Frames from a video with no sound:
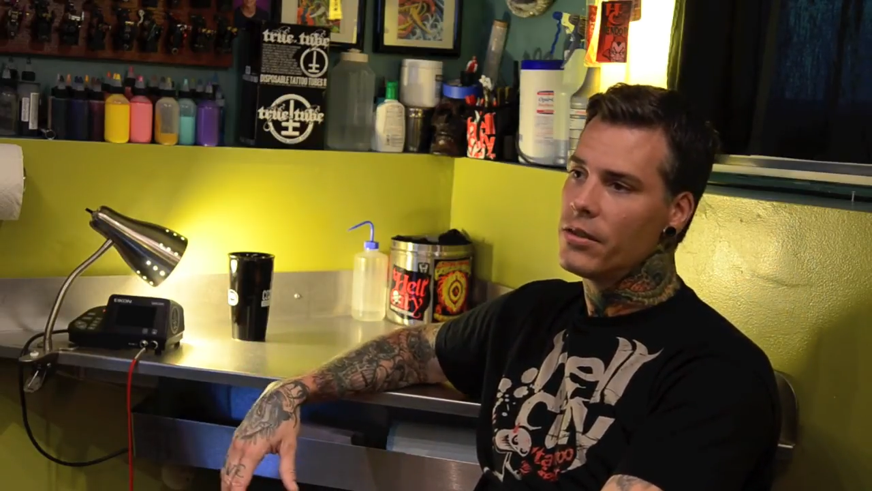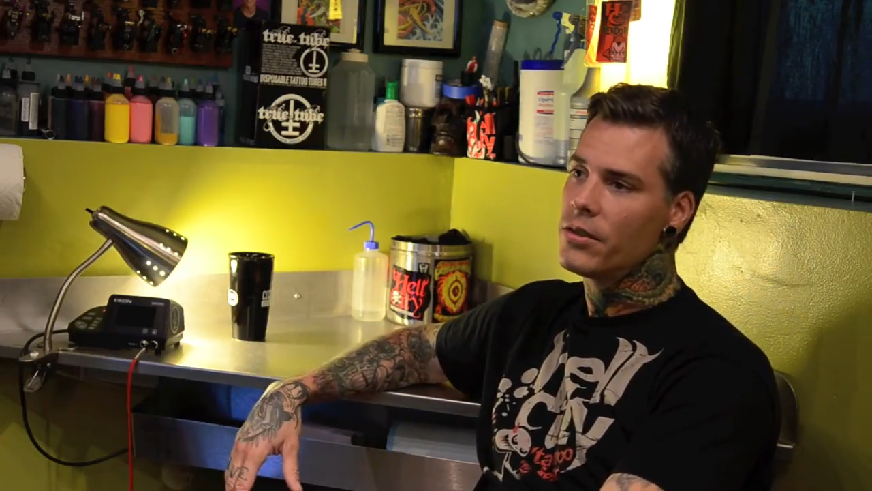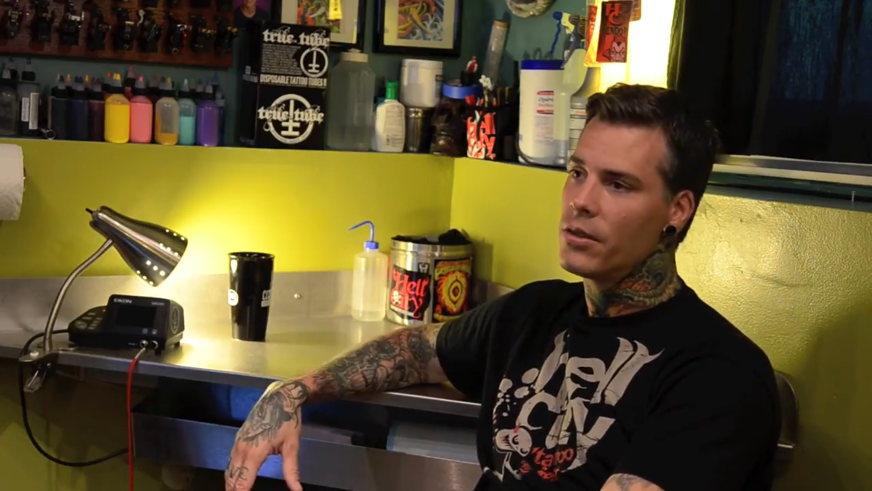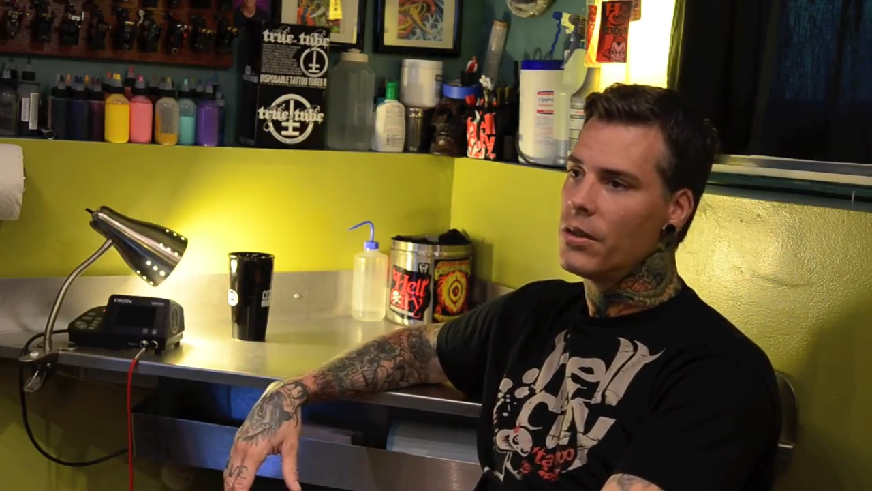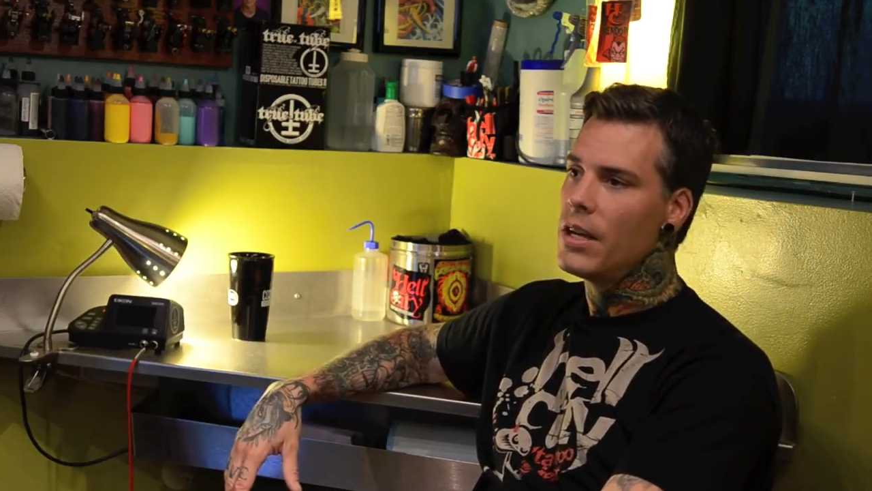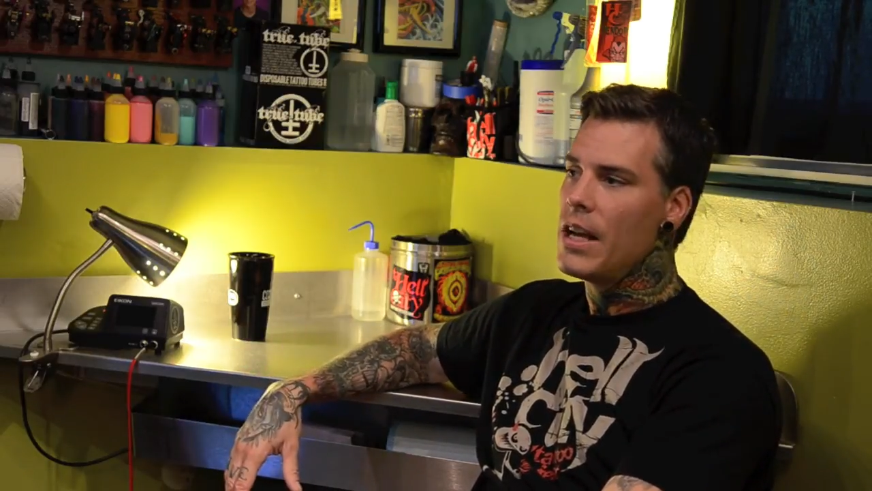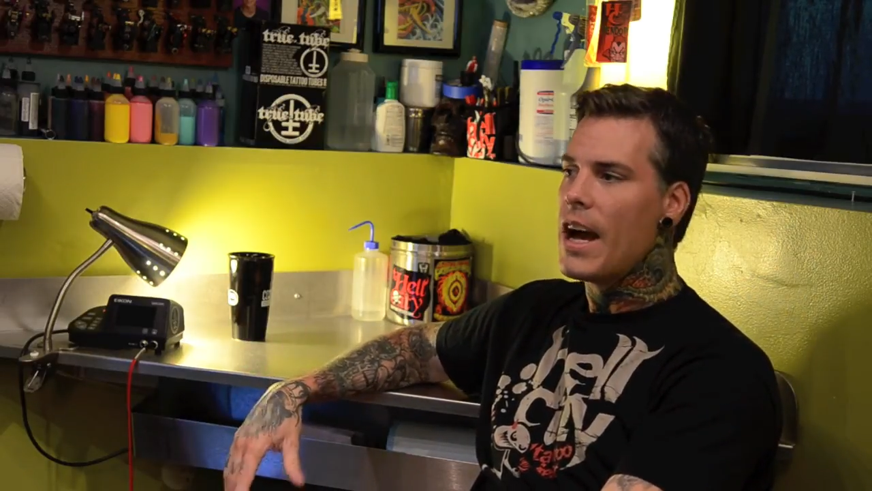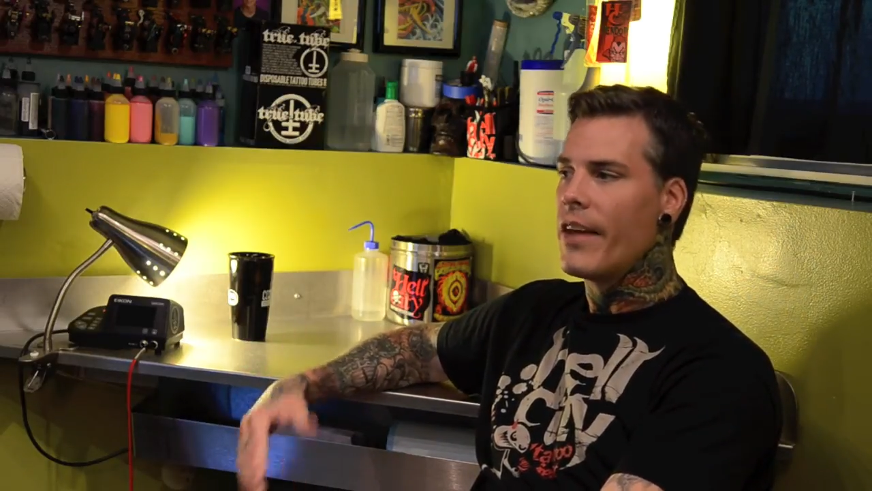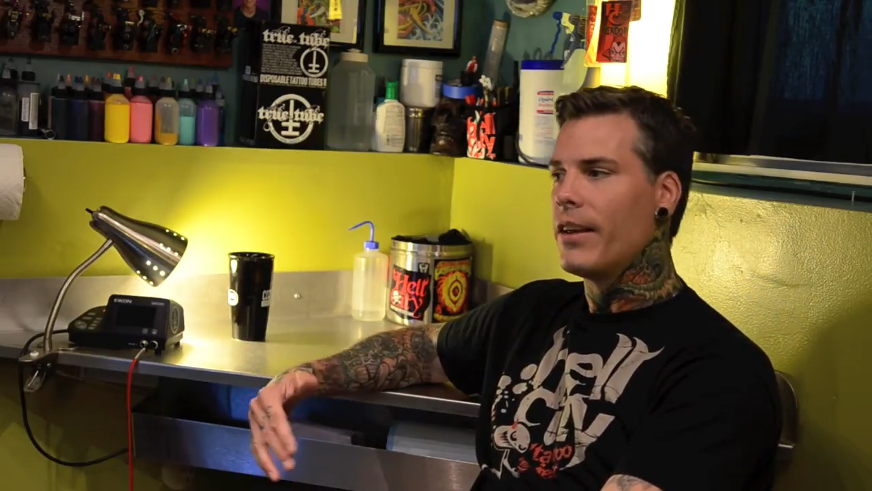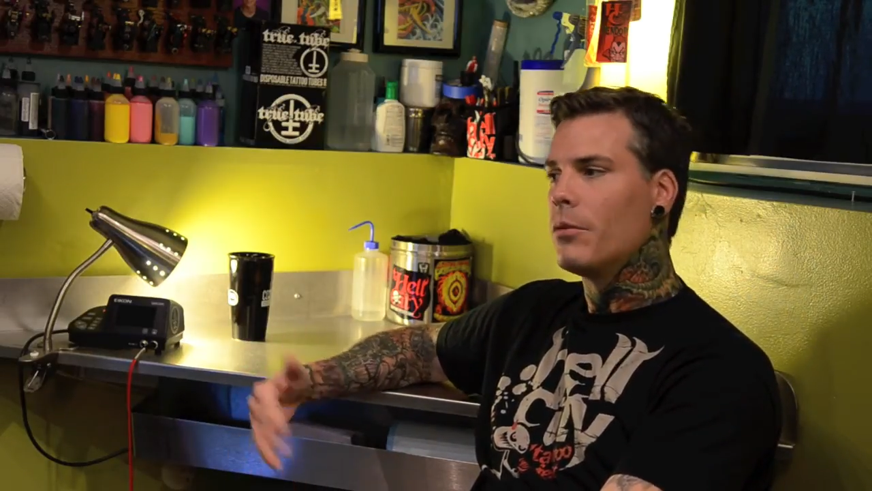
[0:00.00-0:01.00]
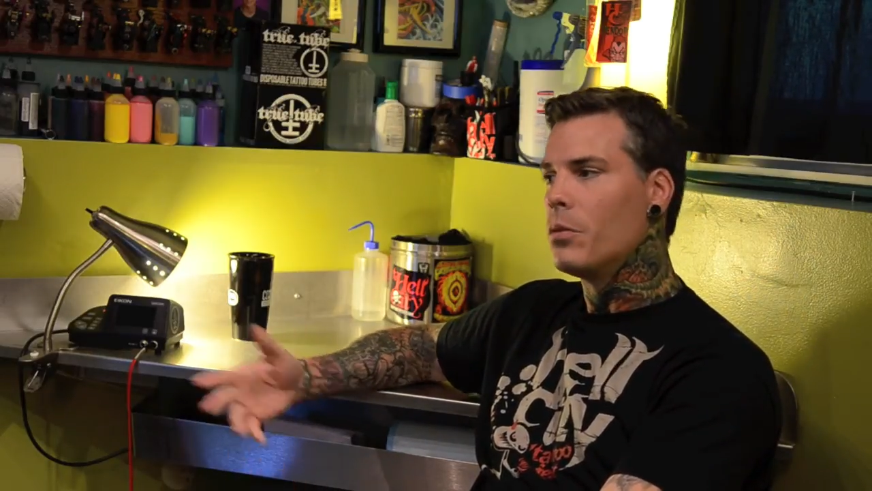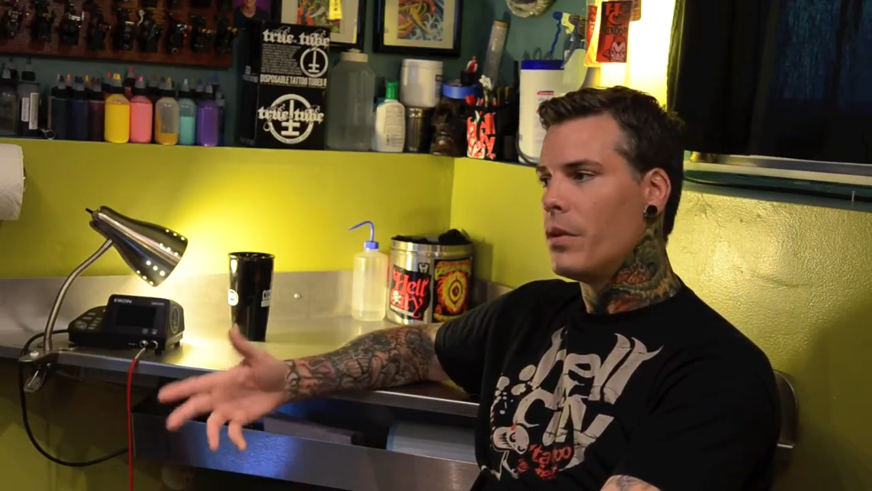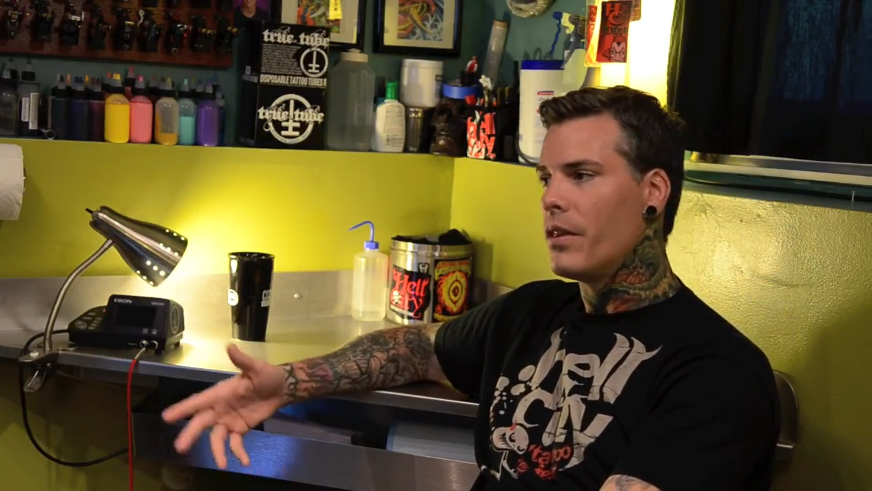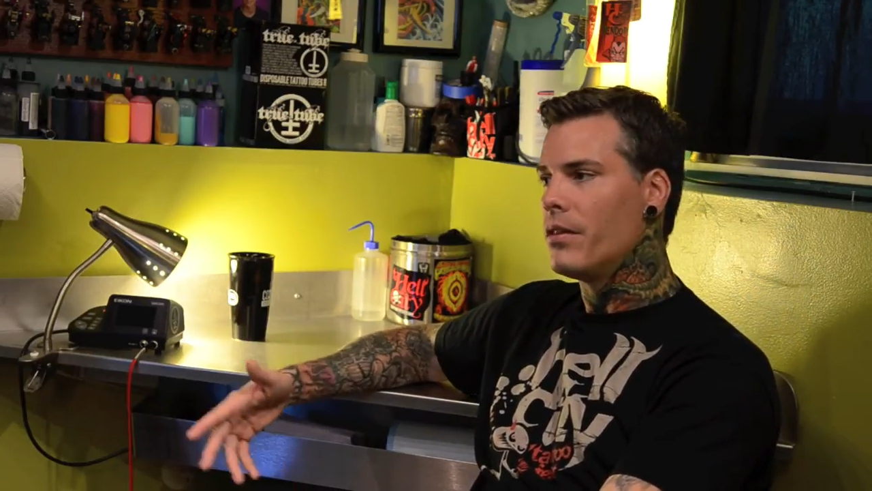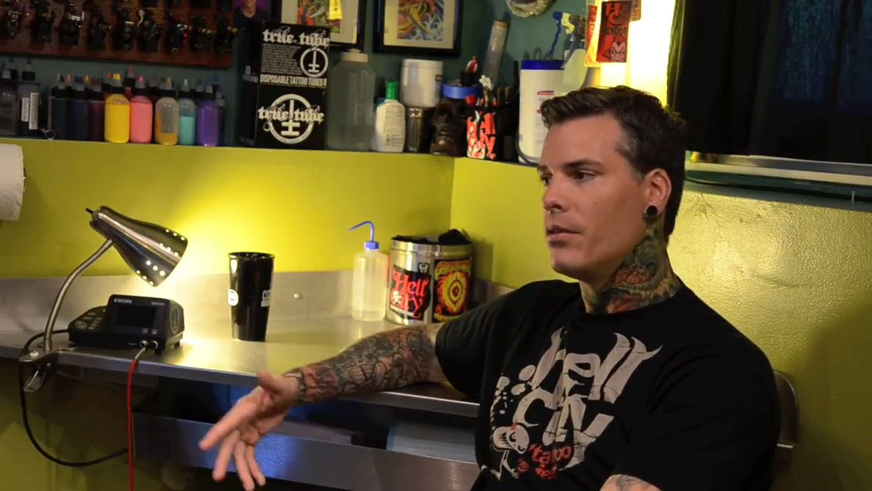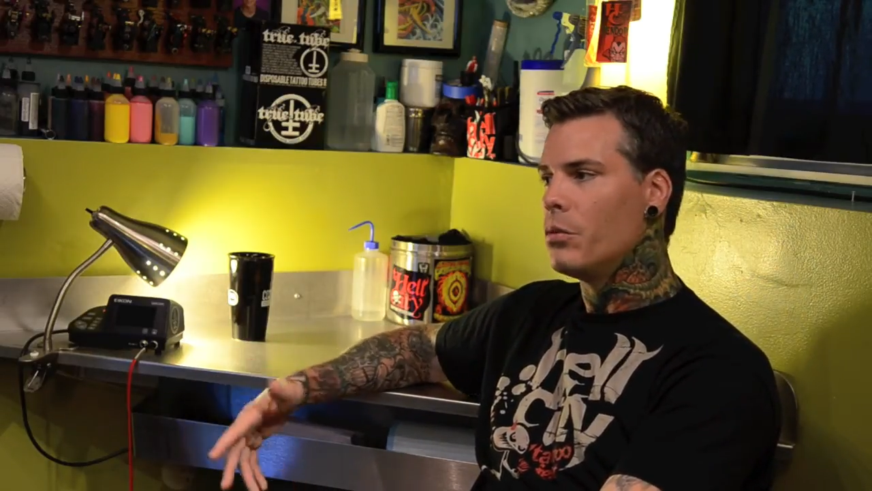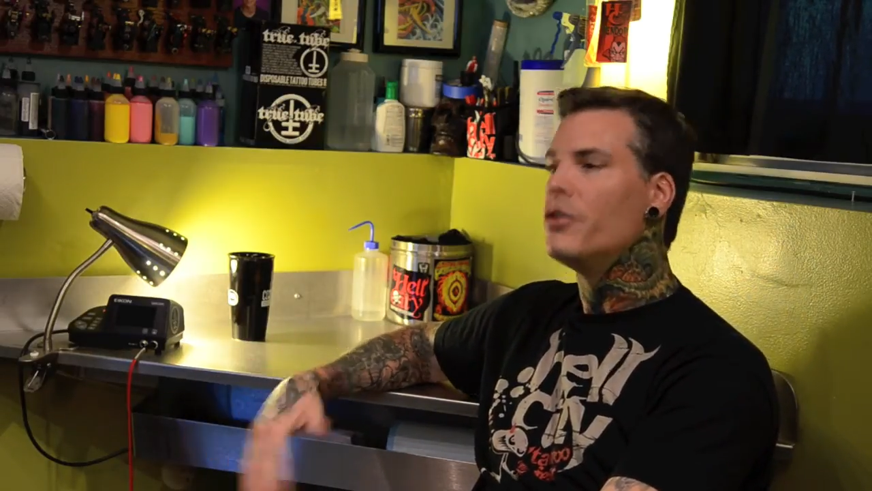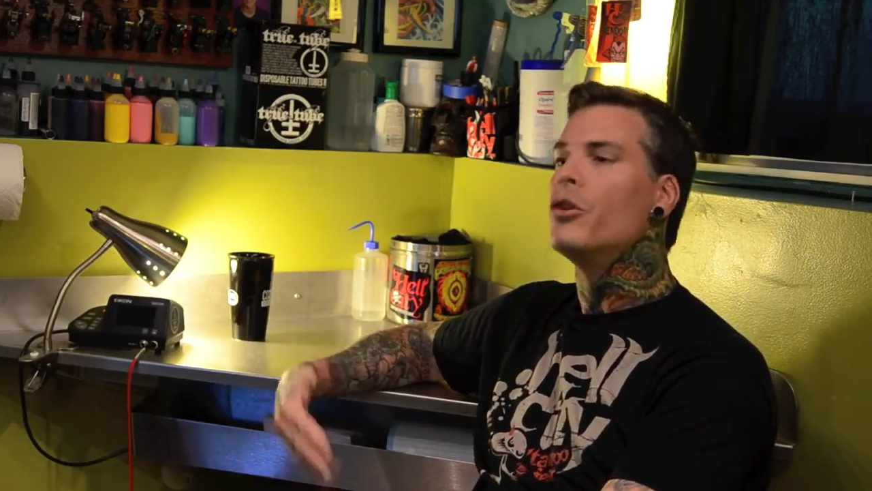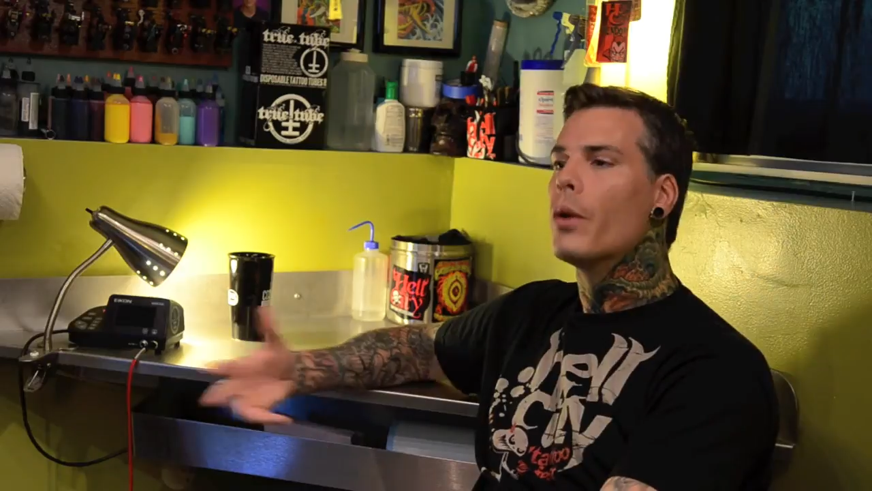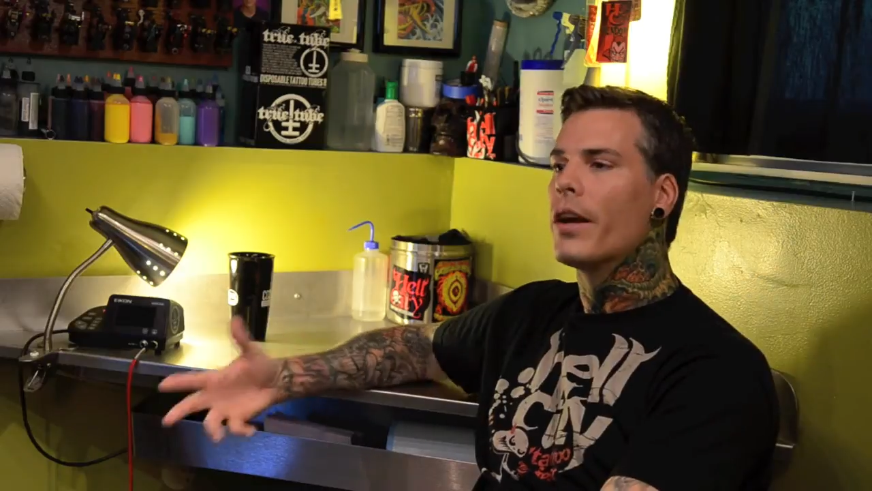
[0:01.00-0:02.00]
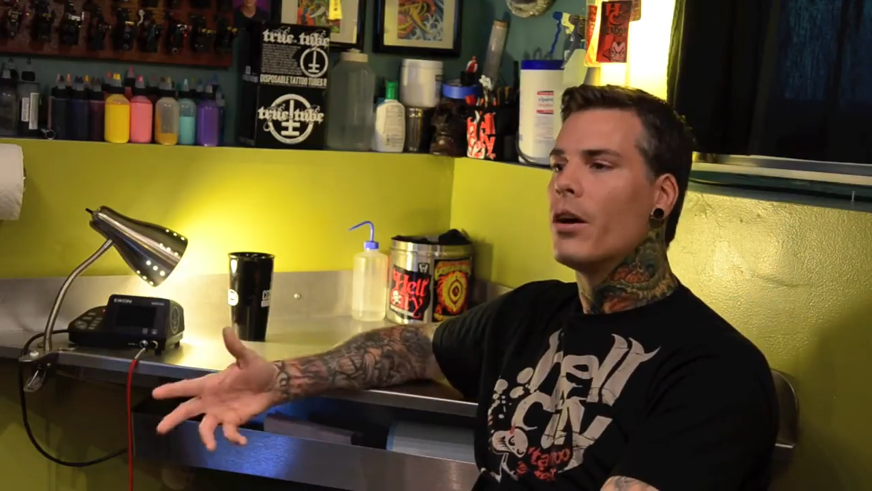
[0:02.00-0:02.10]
So I think with doing